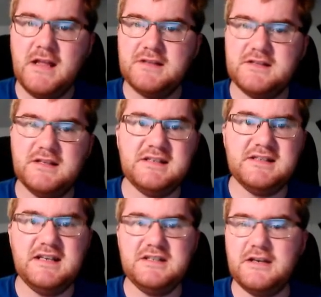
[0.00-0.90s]
so this
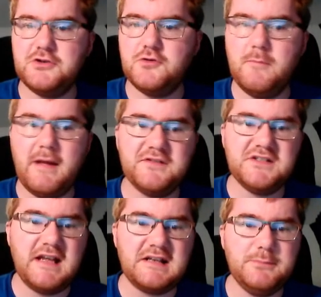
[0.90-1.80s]
is the International
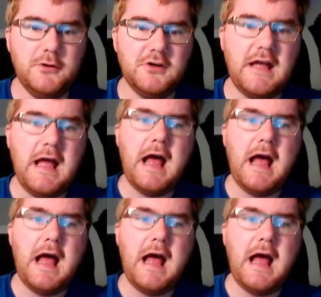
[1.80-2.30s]
Maths textbook.